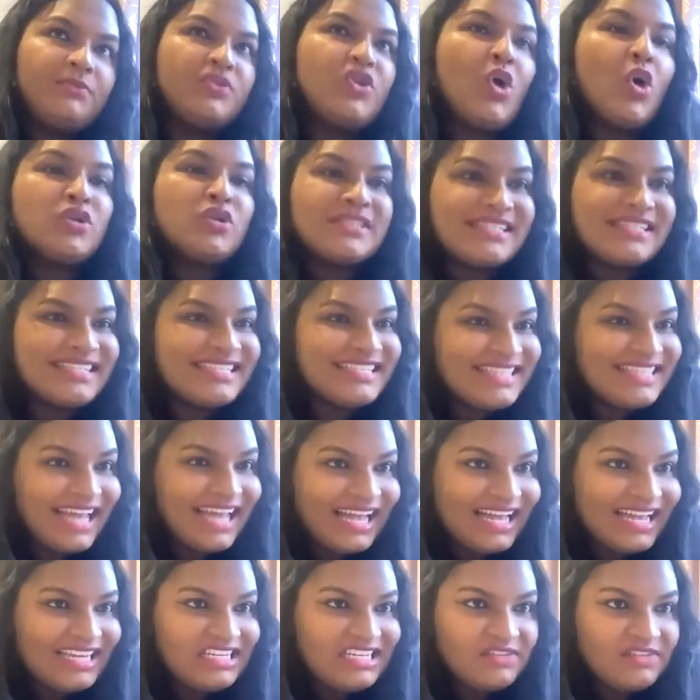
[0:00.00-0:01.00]
tossed
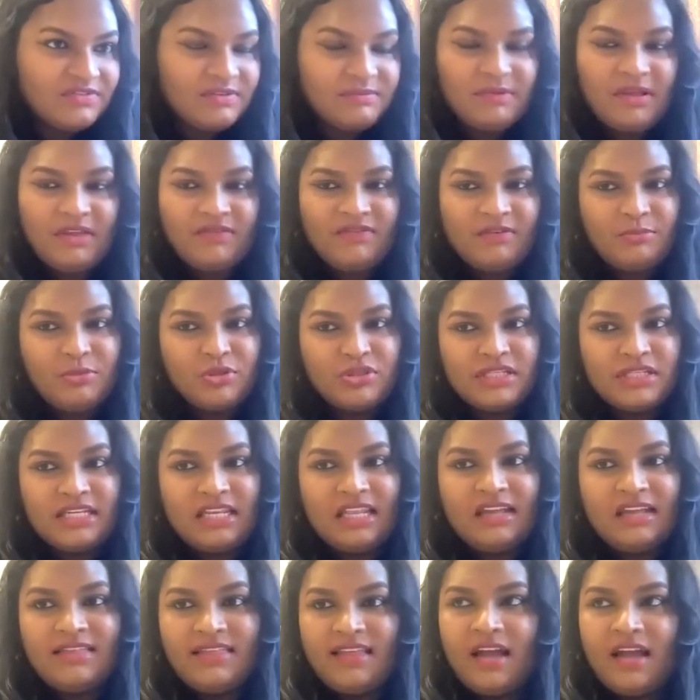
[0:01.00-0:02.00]
aside, if I put it
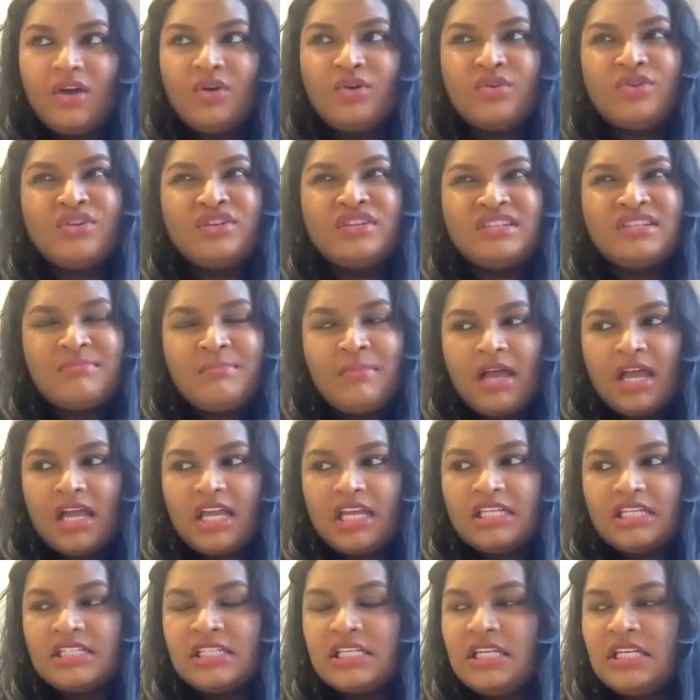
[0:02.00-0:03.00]
like that, or
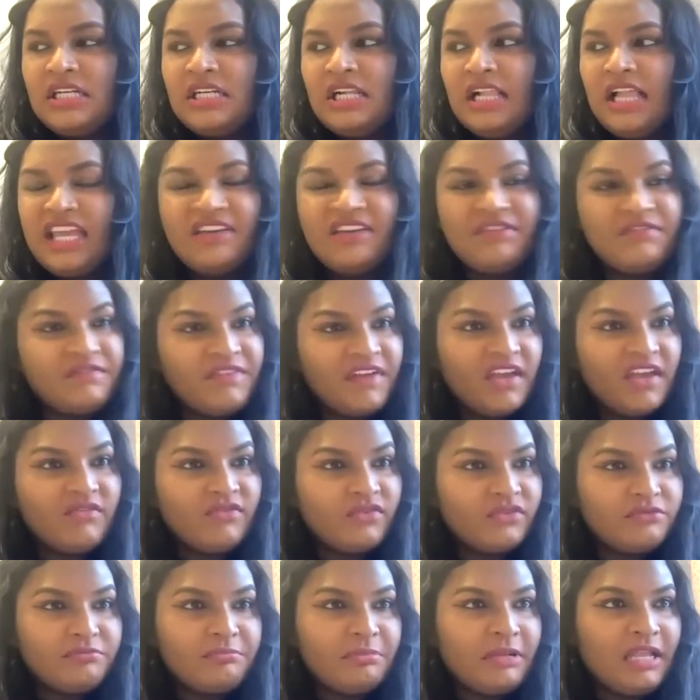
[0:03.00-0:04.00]
undermined in
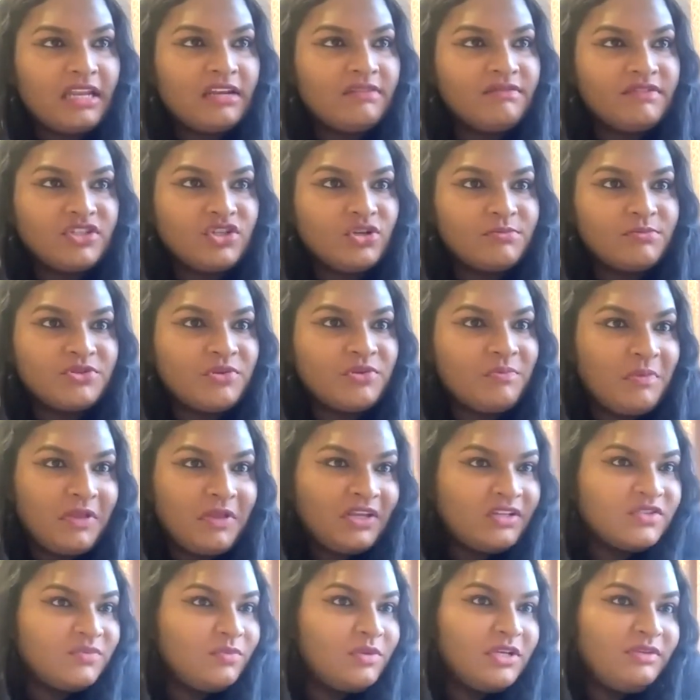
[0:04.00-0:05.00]
favour of a plan of adoption
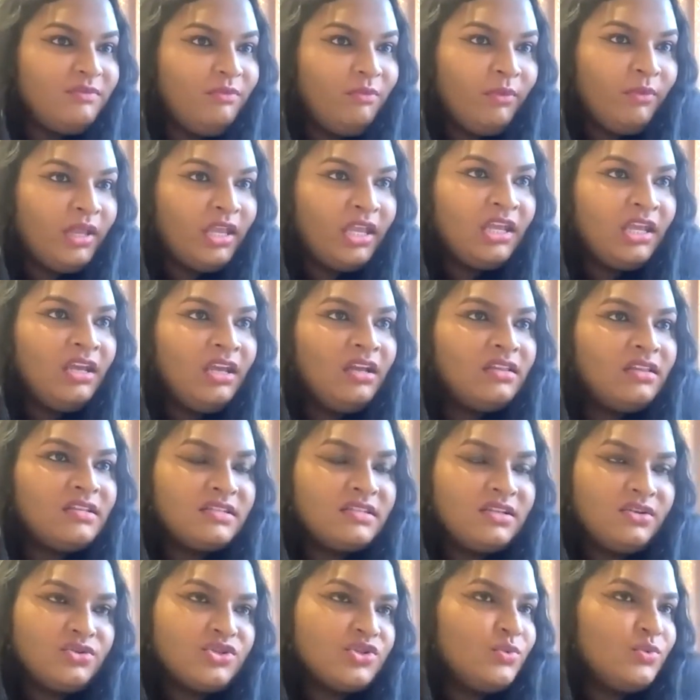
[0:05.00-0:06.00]
because the
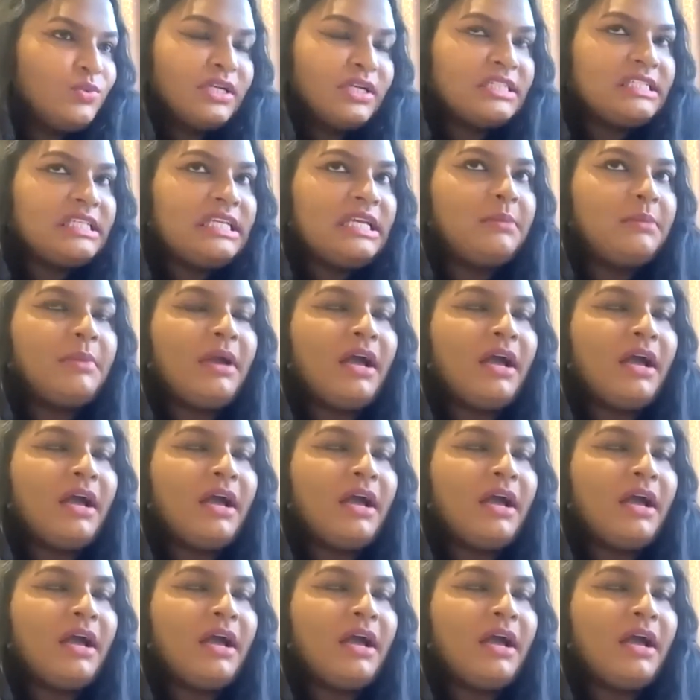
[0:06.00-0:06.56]
social work team